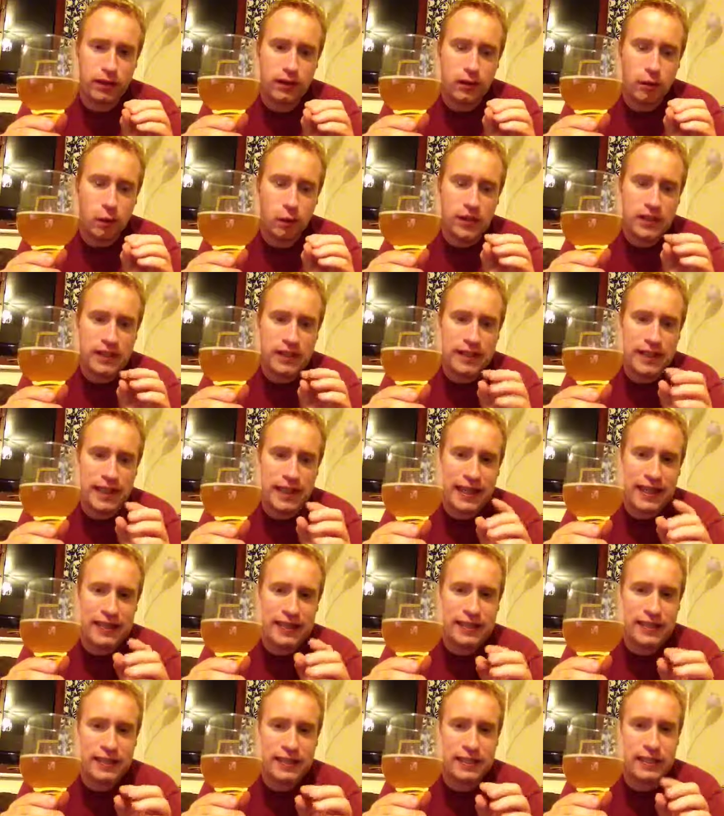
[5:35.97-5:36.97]
which is
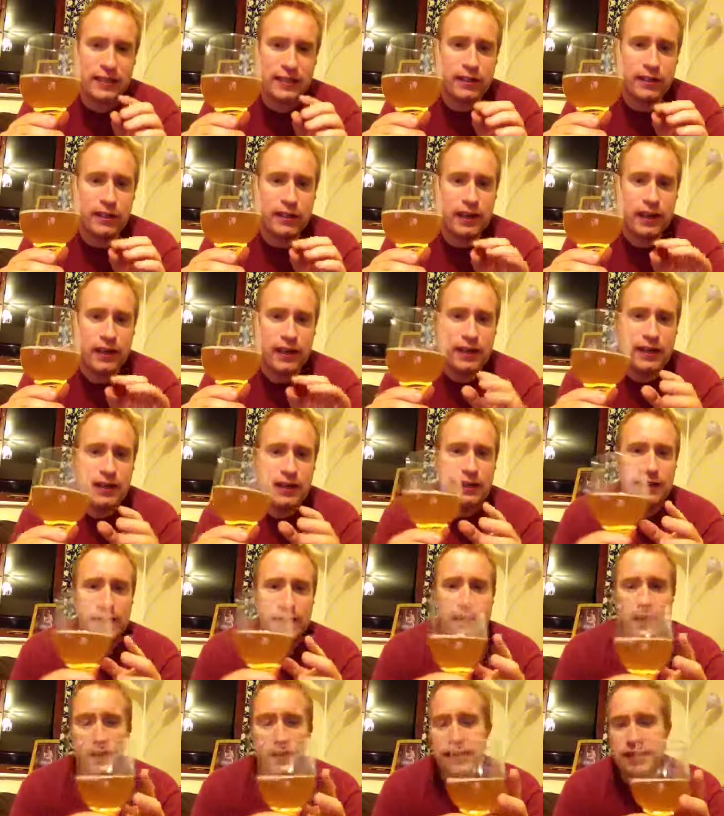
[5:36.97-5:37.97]
leading to
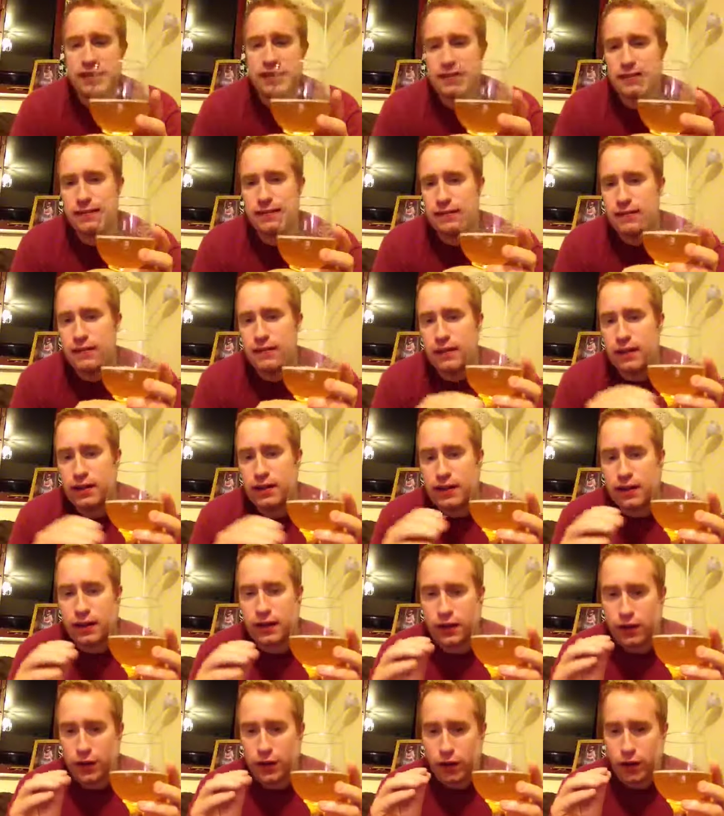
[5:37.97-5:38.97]
this
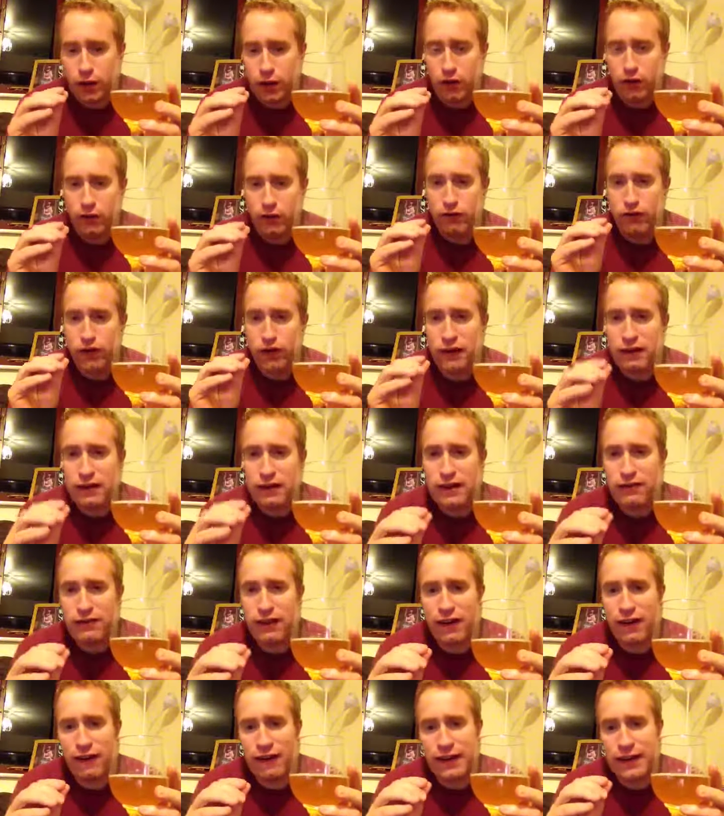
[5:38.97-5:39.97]
very,
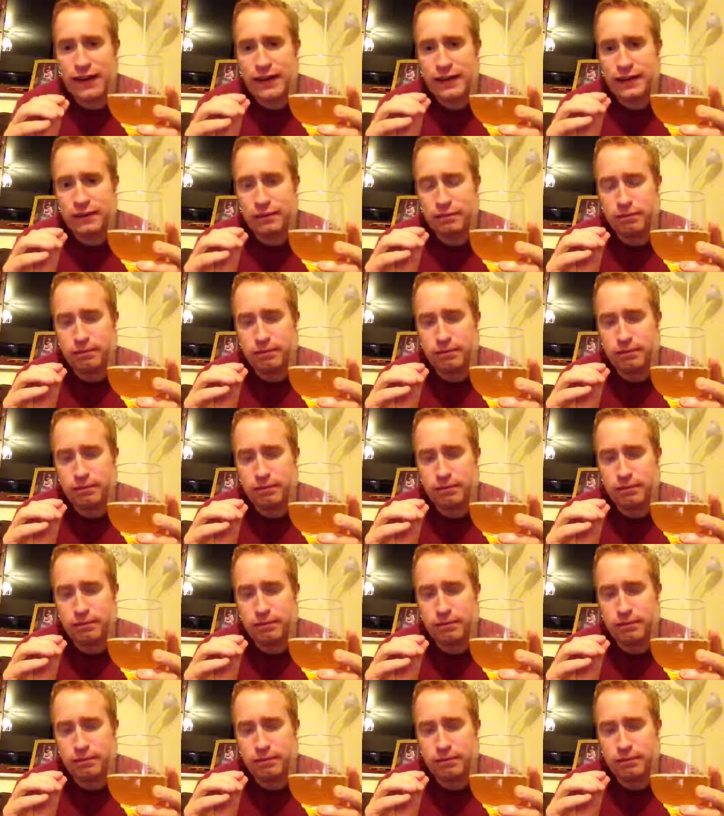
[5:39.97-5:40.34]
very